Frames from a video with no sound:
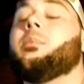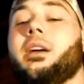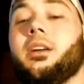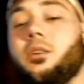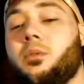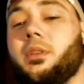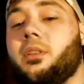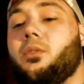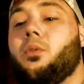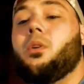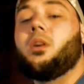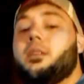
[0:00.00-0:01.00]
might go with an
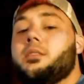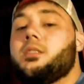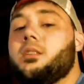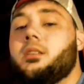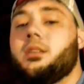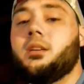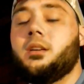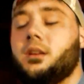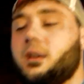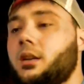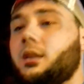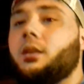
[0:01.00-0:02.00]
orange,
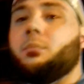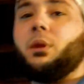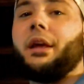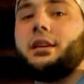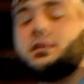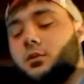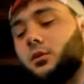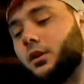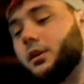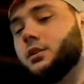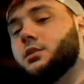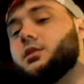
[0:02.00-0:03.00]
the Blaze
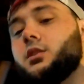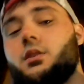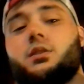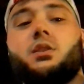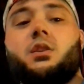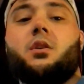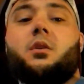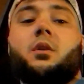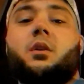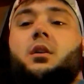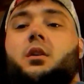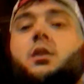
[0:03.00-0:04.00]
Orange.
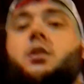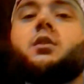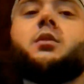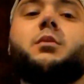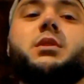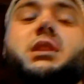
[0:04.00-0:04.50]
So we'll